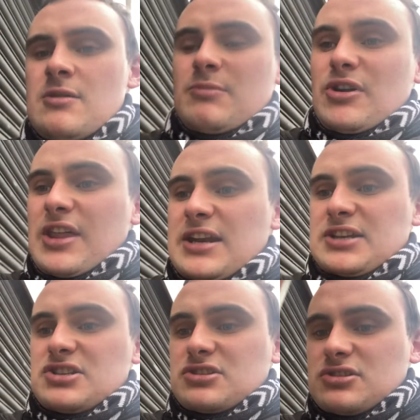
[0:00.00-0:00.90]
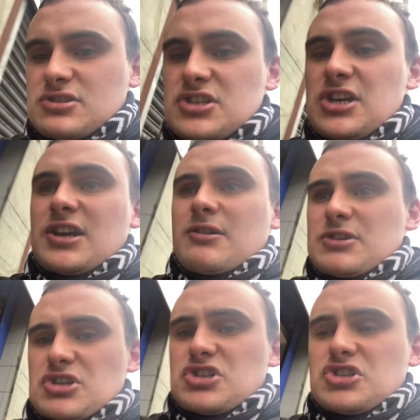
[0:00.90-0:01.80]
but then it turned out
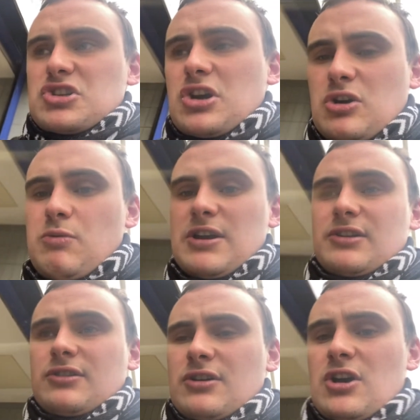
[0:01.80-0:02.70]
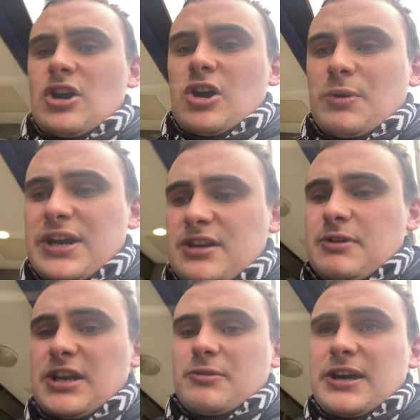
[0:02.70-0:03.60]
it just went away and
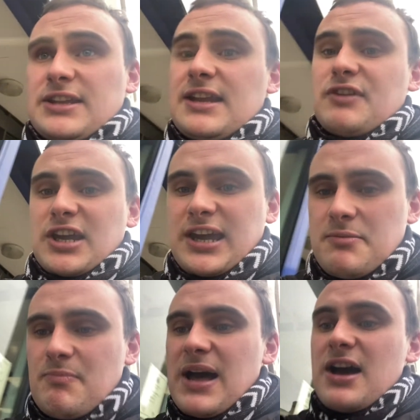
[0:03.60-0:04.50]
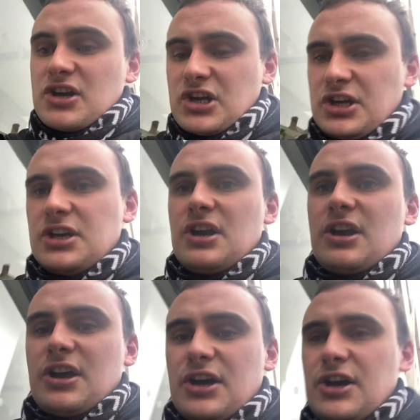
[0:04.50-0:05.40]
away and away never came back
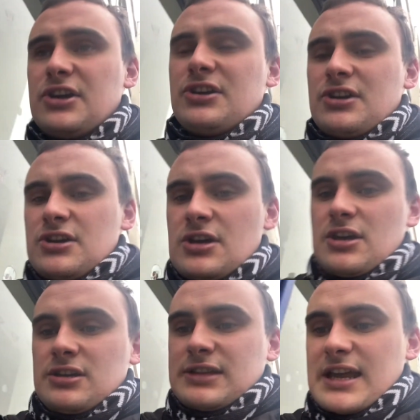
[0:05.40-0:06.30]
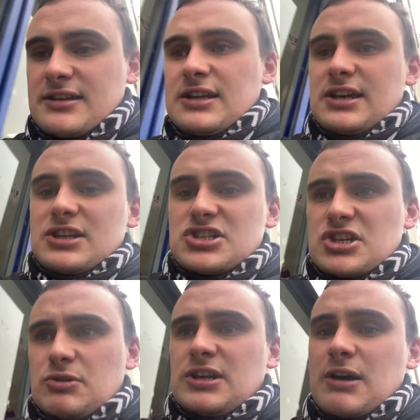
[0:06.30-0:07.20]
uh, then uh, they
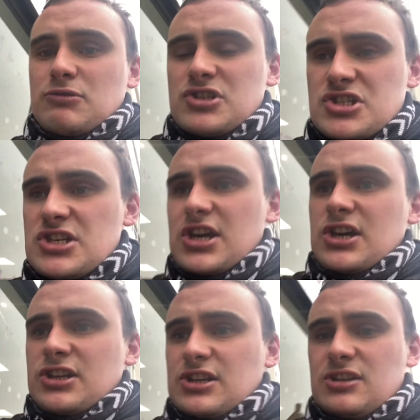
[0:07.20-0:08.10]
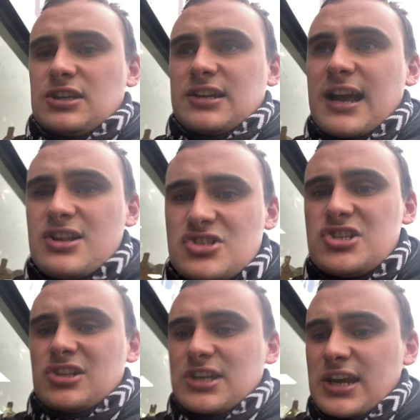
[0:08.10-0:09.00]
soon announced uh, that they'd
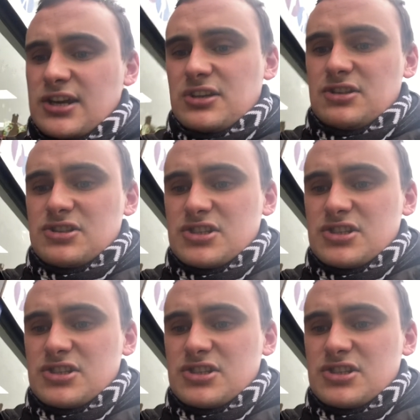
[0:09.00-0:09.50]
cancelled it and